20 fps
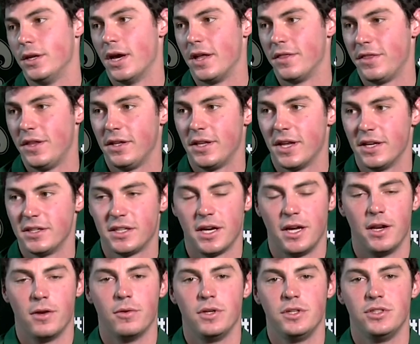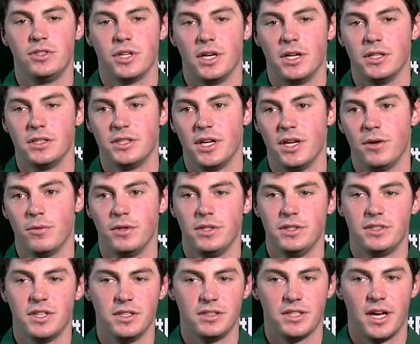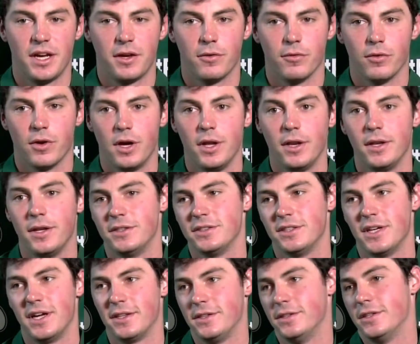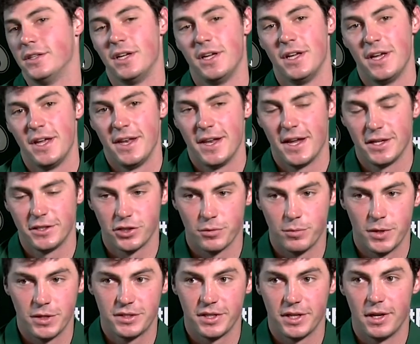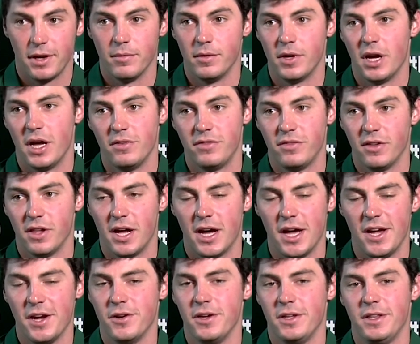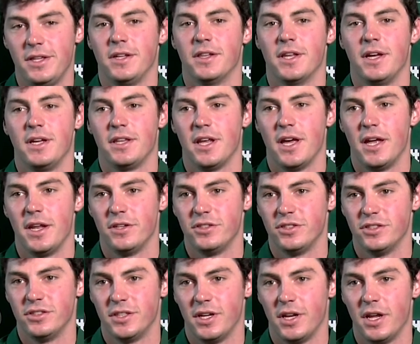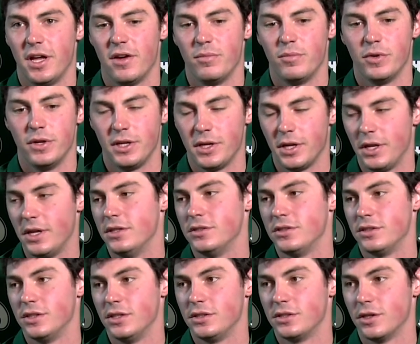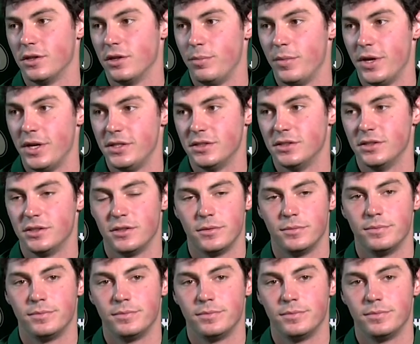I think that's kind of what he's trying to say when he says I can run. It's not so much that I fly or anything like that. It's just that I have pretty good instincts on the bases.